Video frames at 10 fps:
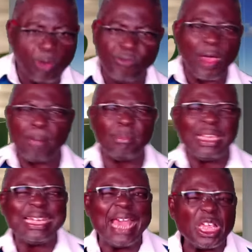not
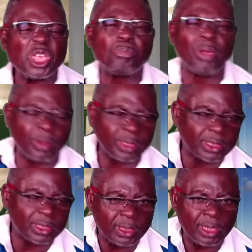familiar
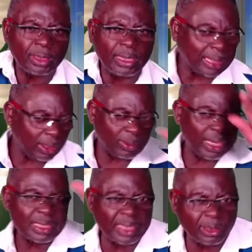spirits. That's
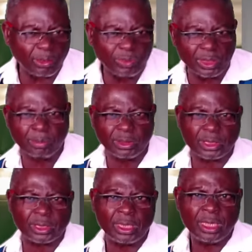another set of
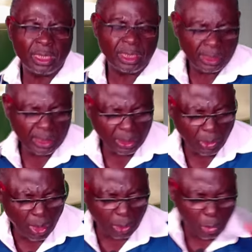demons. They
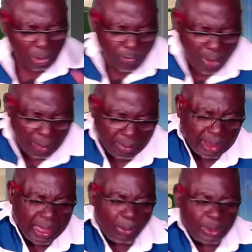know how to be
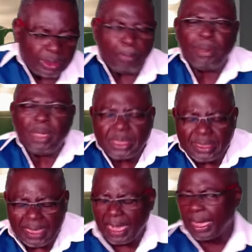familiar with a
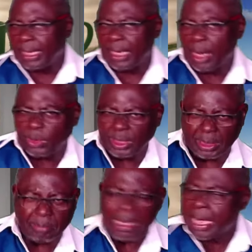person and hang around
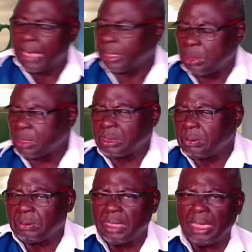him, and he doesn't
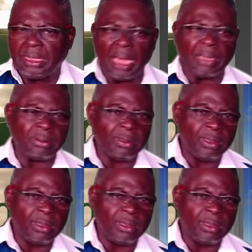know they are there.